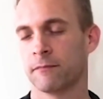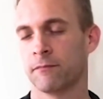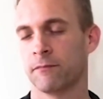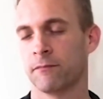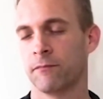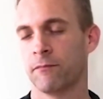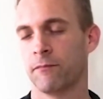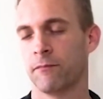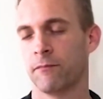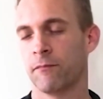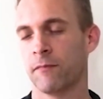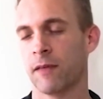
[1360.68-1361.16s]

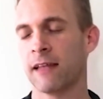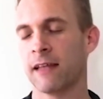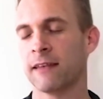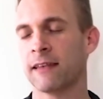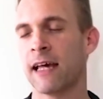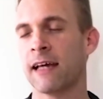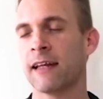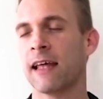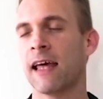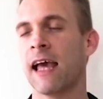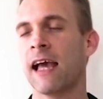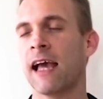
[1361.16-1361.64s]
And that
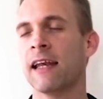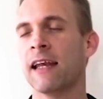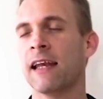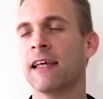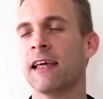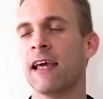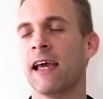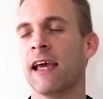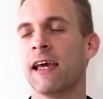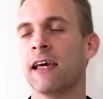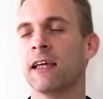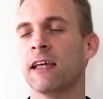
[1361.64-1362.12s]
at any
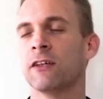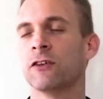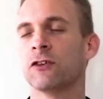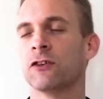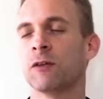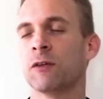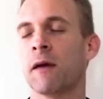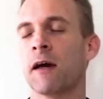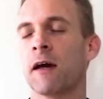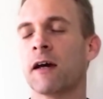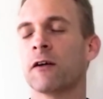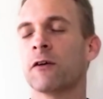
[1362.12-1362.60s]
age, no
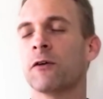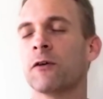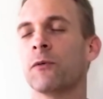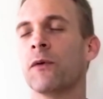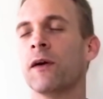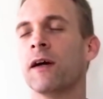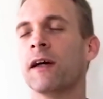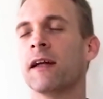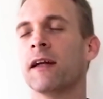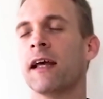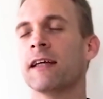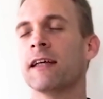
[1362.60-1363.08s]
matter
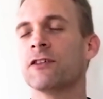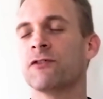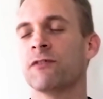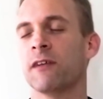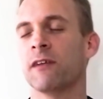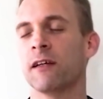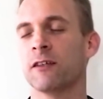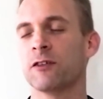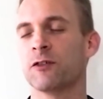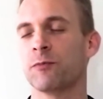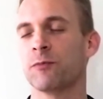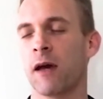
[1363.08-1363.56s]
what has
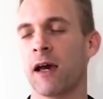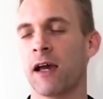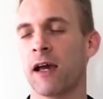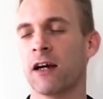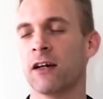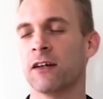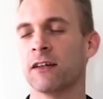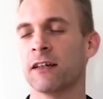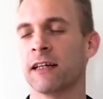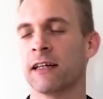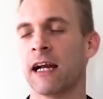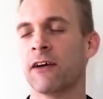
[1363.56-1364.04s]
transpired
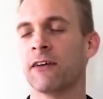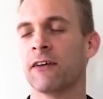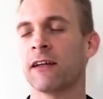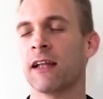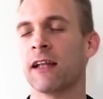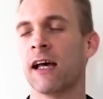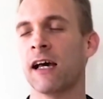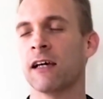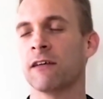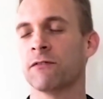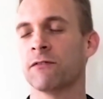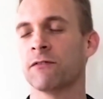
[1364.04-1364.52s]
in our
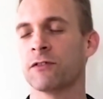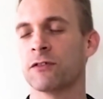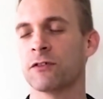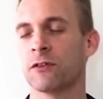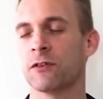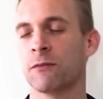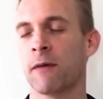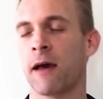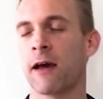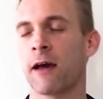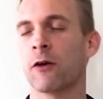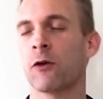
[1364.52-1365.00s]
lives, no
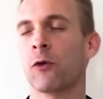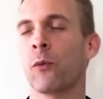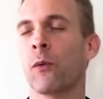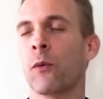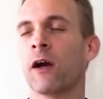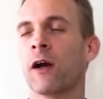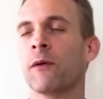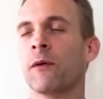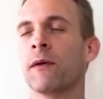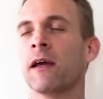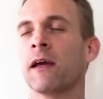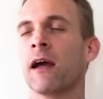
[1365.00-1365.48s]
matter where
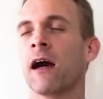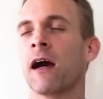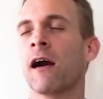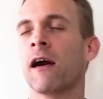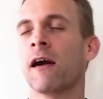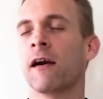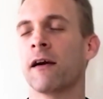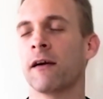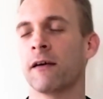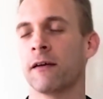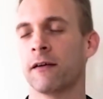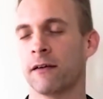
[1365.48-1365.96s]
we are,
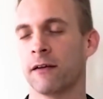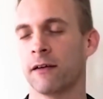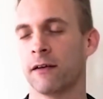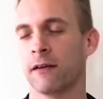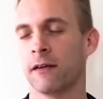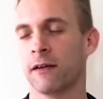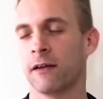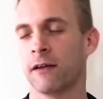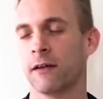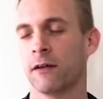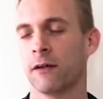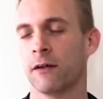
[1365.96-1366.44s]

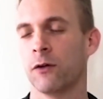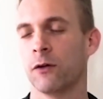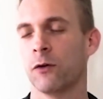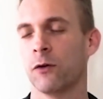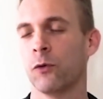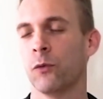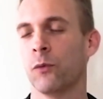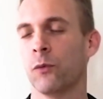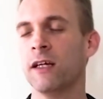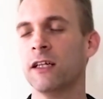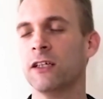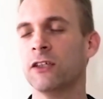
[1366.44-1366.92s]
we
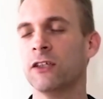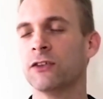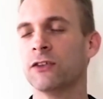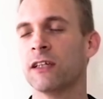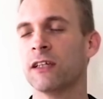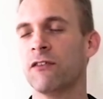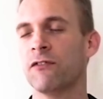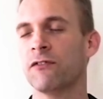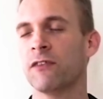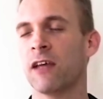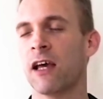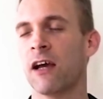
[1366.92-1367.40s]
can
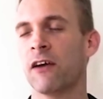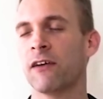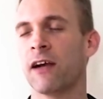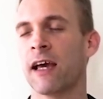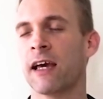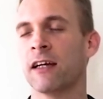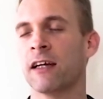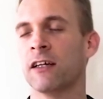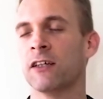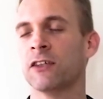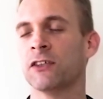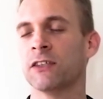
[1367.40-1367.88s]
shift our
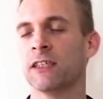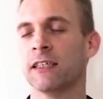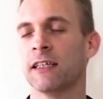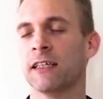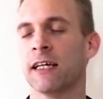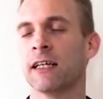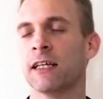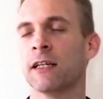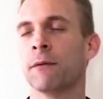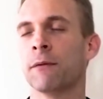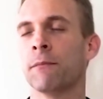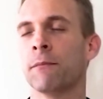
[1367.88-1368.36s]
energy in
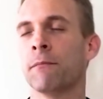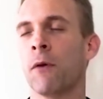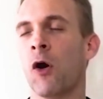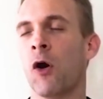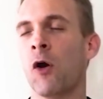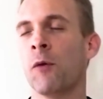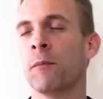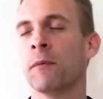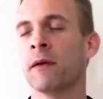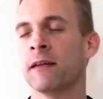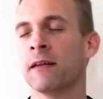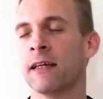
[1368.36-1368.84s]
a
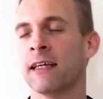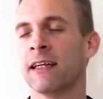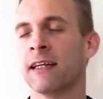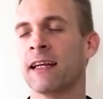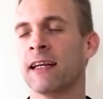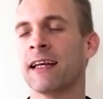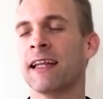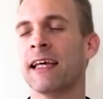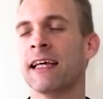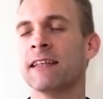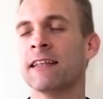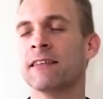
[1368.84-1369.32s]
moment, in an
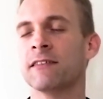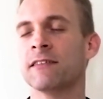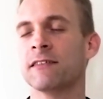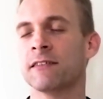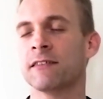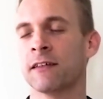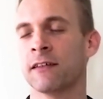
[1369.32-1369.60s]
instant,